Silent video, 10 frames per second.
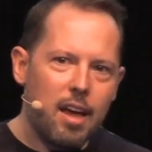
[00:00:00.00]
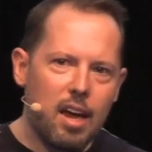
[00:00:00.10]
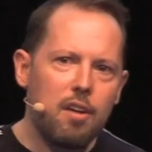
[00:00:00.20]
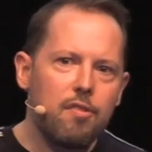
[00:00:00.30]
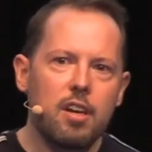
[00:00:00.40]

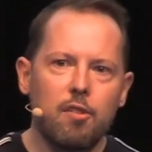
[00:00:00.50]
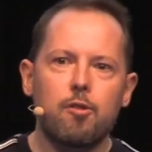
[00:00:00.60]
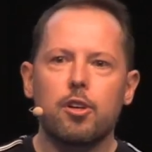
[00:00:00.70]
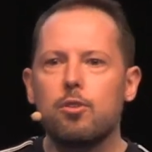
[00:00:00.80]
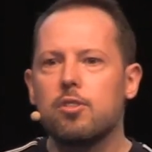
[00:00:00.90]
even if
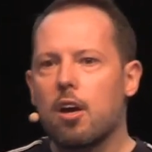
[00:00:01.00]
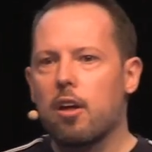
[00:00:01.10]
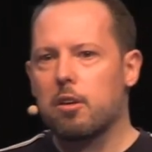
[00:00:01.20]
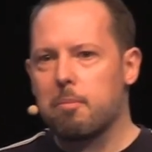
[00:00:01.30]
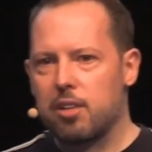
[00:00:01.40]
we're using
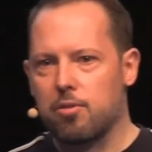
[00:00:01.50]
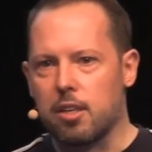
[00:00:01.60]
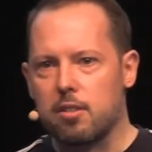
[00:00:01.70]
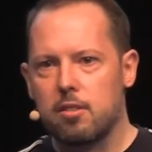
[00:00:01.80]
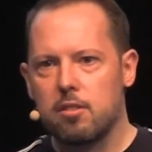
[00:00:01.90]
other
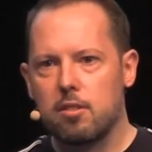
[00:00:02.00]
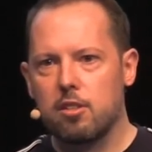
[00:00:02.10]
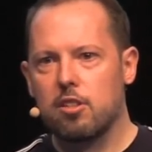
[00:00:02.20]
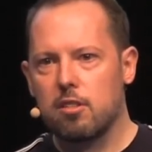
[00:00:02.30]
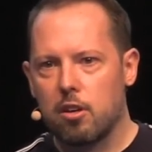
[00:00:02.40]
metrics,
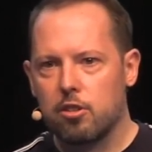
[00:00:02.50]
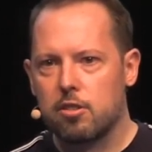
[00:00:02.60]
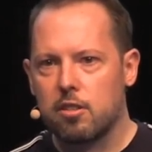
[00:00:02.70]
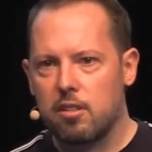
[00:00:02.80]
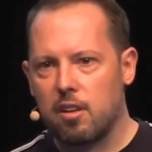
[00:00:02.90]
such as
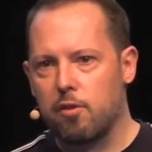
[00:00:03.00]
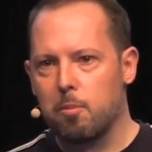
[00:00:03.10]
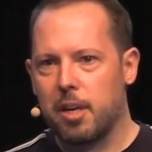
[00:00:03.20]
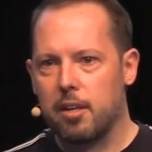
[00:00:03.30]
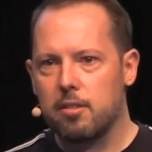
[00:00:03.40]
largest
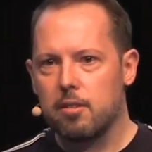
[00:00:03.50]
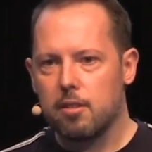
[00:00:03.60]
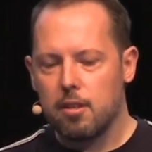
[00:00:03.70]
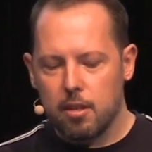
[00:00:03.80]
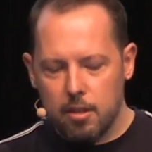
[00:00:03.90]
contentful paint,
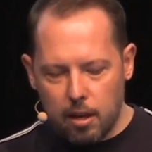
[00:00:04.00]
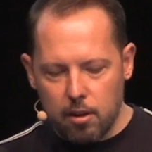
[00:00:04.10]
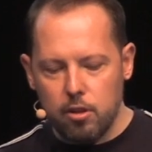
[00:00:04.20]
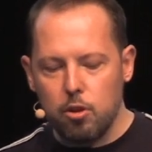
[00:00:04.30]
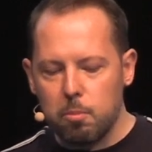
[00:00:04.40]
there
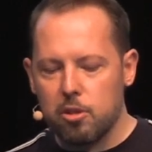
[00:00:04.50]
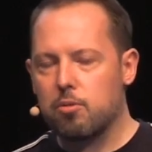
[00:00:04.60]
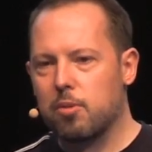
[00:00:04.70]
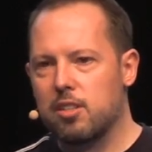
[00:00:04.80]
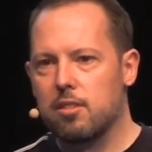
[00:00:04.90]
are
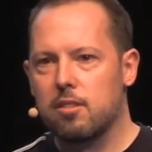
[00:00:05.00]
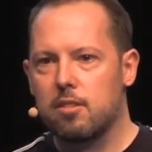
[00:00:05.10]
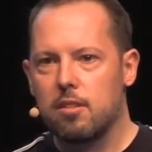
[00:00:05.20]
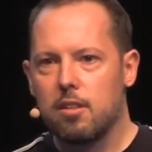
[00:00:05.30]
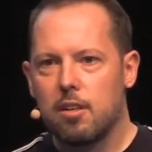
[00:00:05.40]
numerous
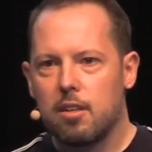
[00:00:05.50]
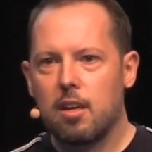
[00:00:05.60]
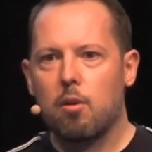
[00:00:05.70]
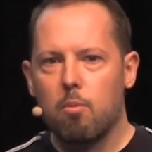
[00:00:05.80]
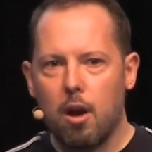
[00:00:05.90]
reasons
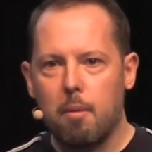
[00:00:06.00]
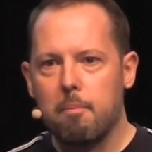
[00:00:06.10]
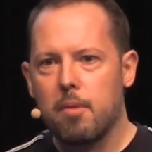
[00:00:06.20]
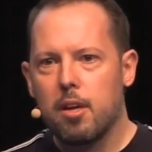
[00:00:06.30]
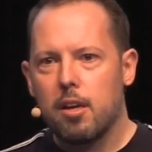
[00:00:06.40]
that
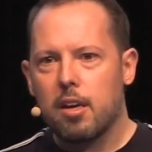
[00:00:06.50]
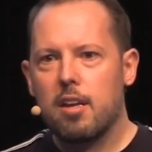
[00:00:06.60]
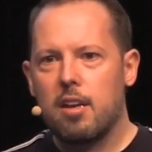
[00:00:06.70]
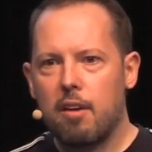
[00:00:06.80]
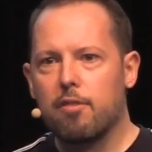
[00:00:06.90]
RUM
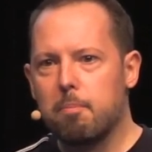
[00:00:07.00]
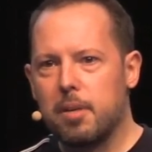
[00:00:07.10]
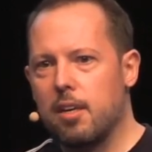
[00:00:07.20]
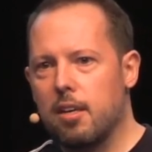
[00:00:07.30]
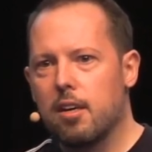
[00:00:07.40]
can never
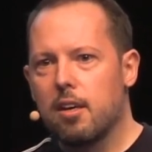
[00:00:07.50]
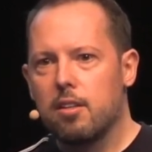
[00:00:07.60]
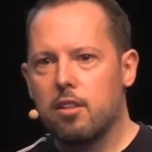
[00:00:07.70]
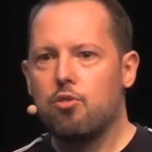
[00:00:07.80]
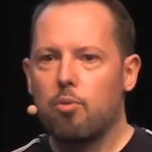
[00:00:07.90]
be
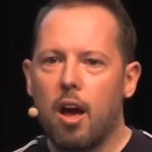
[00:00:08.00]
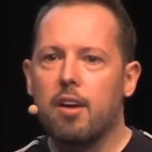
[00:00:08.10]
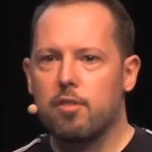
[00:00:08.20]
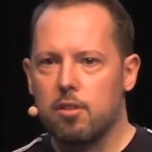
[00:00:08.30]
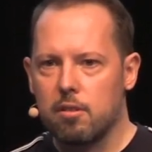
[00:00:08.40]
the
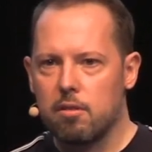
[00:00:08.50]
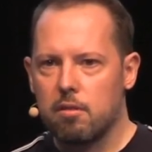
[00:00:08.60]
driver